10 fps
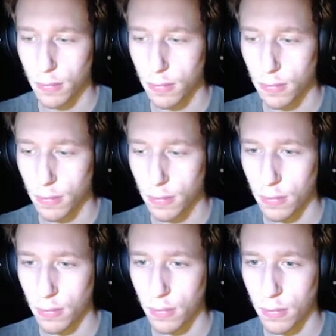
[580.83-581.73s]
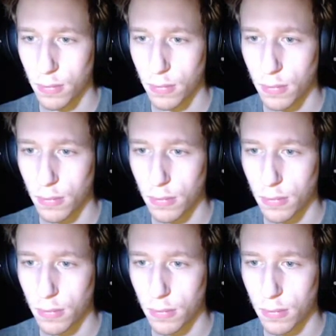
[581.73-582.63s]

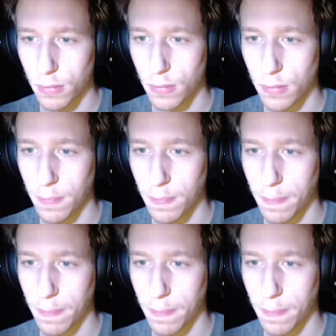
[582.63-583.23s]
Nothing is said.